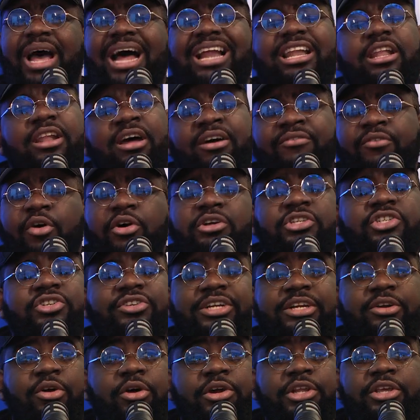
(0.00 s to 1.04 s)
I Audeze. love
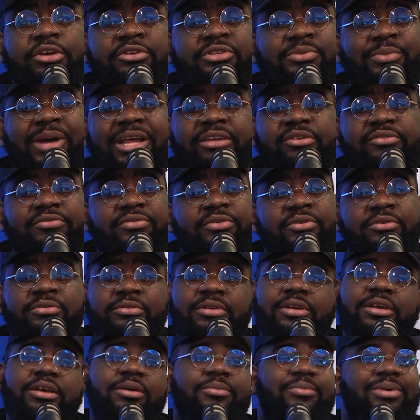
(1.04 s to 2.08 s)
Austrian Audio's microphone,
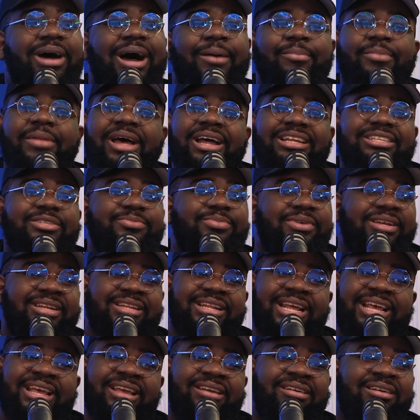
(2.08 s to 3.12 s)
but I'm not spending
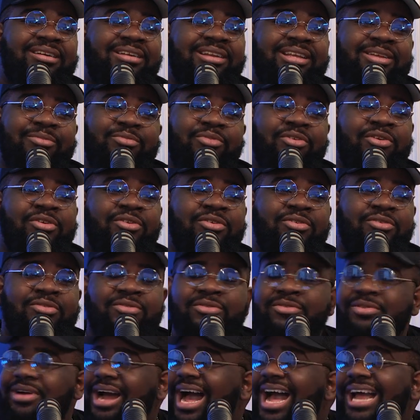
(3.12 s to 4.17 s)
eight hundred. Can, can I
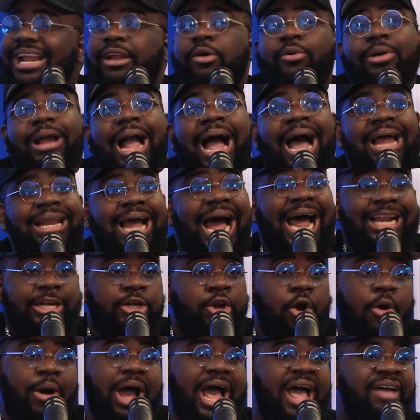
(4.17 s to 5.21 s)
tell you something? I don't got. I
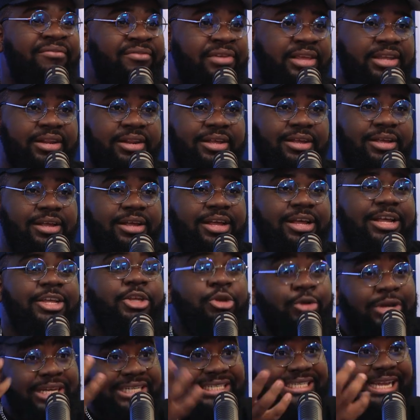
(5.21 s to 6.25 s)
don't have it. I get
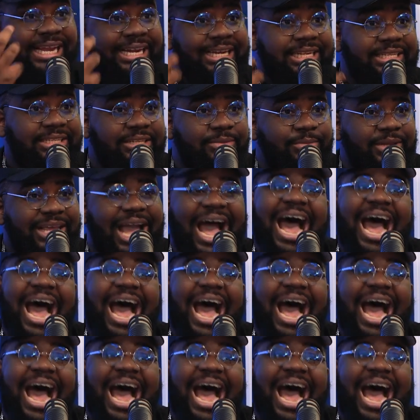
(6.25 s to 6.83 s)
You can send it to me.